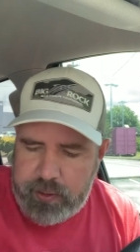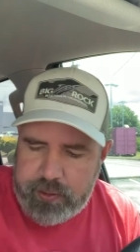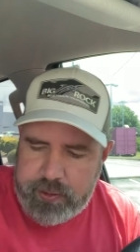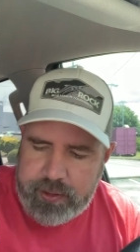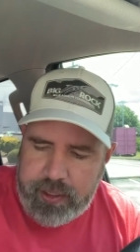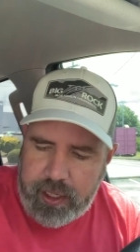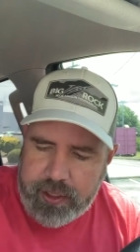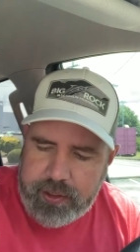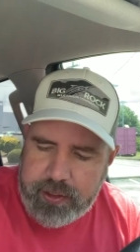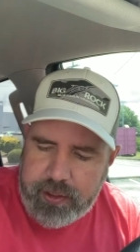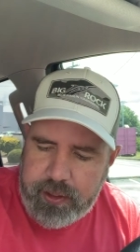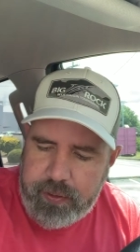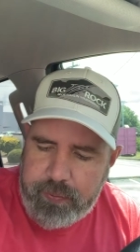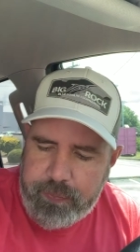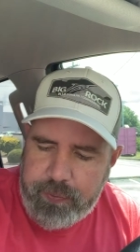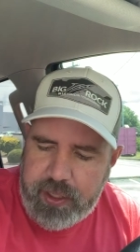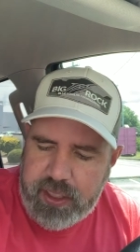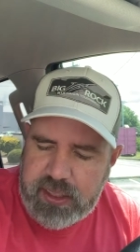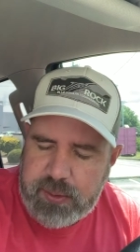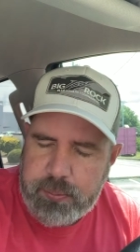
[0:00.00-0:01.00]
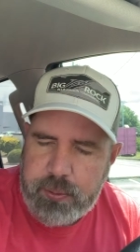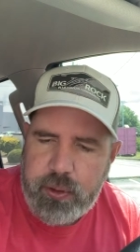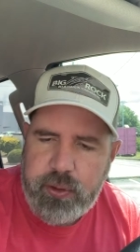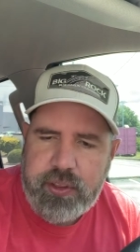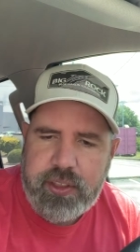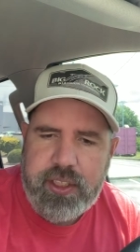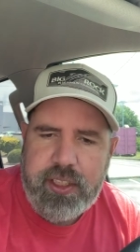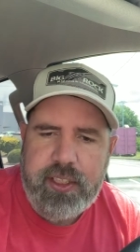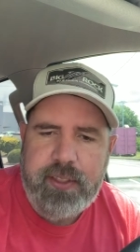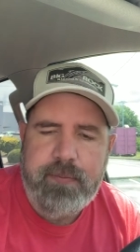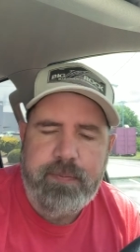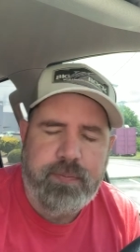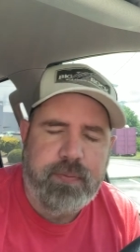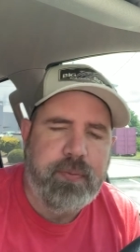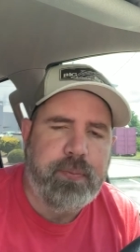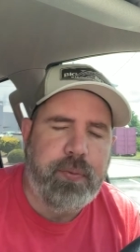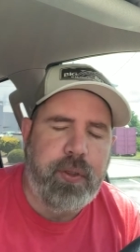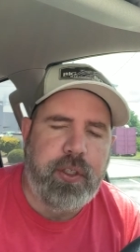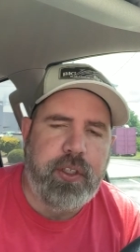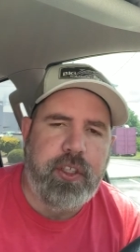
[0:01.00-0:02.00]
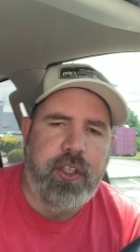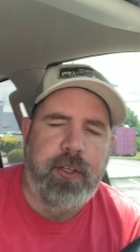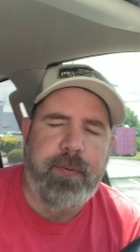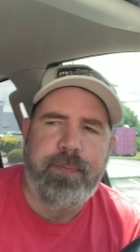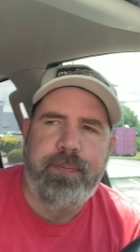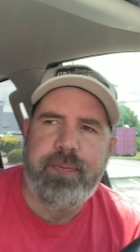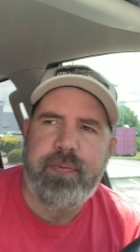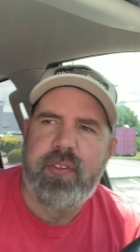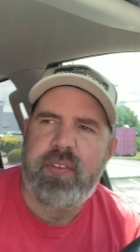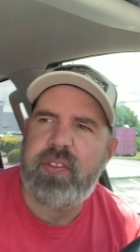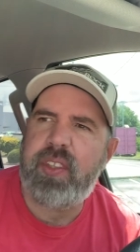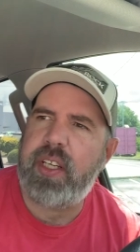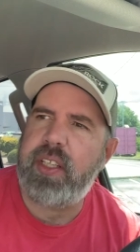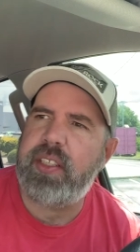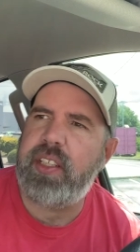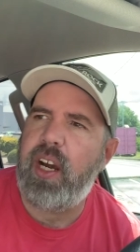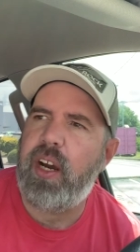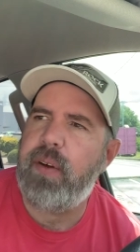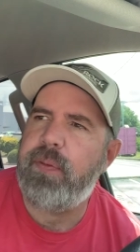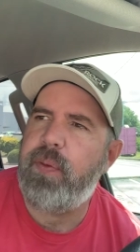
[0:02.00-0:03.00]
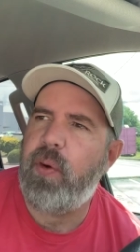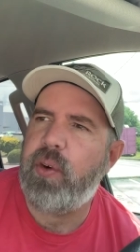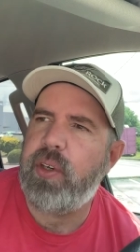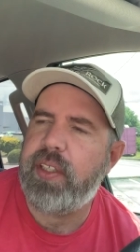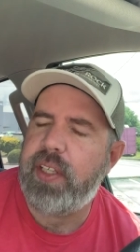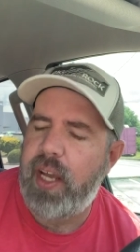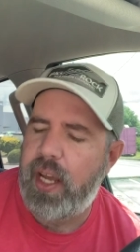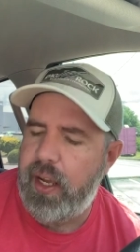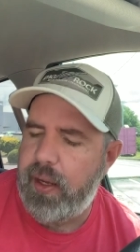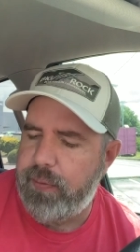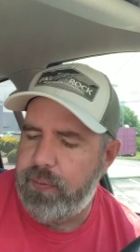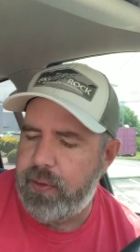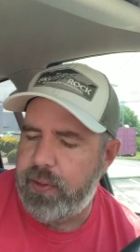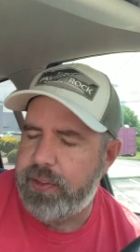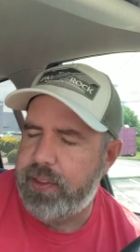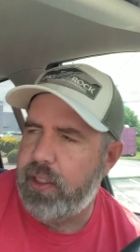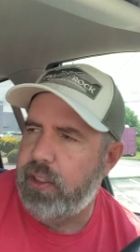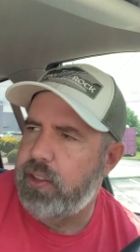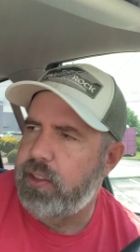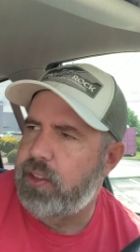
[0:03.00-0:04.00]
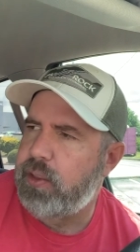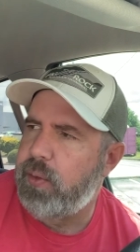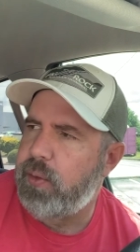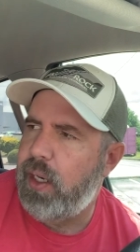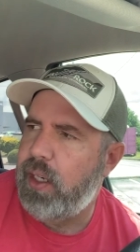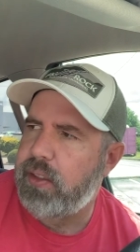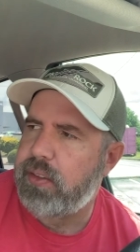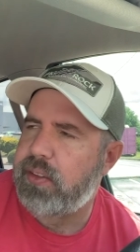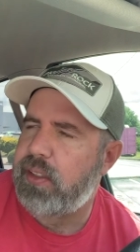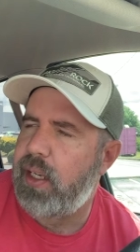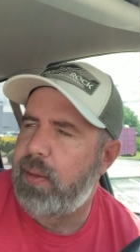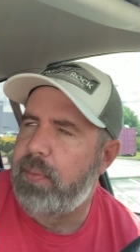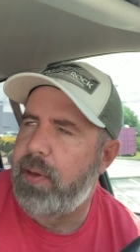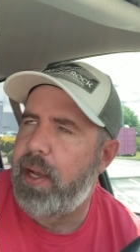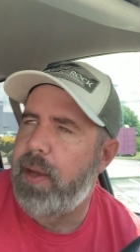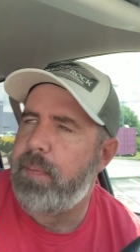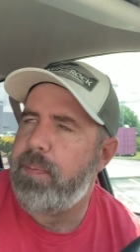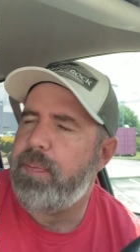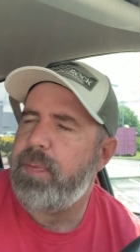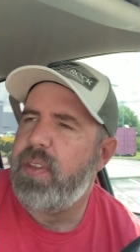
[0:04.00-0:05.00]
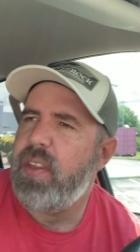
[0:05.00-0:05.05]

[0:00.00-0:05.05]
got the uh, fresh brew tea, pretty good. Like a dollar forty nine for a thirty two ounce, not bad.